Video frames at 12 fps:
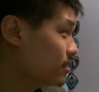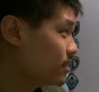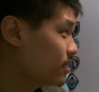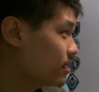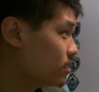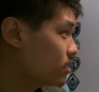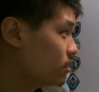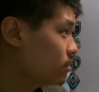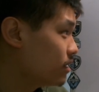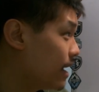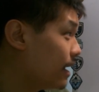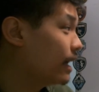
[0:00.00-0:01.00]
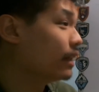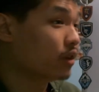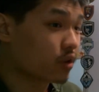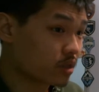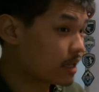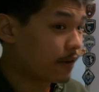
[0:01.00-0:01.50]
considered that, and
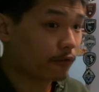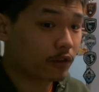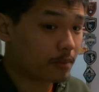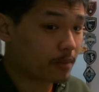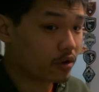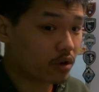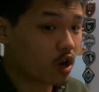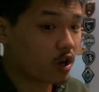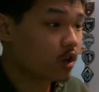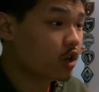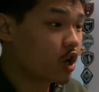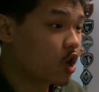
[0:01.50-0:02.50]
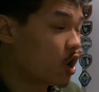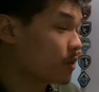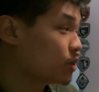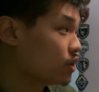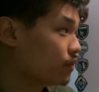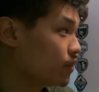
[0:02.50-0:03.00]
there's definitely better
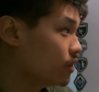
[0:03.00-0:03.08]
option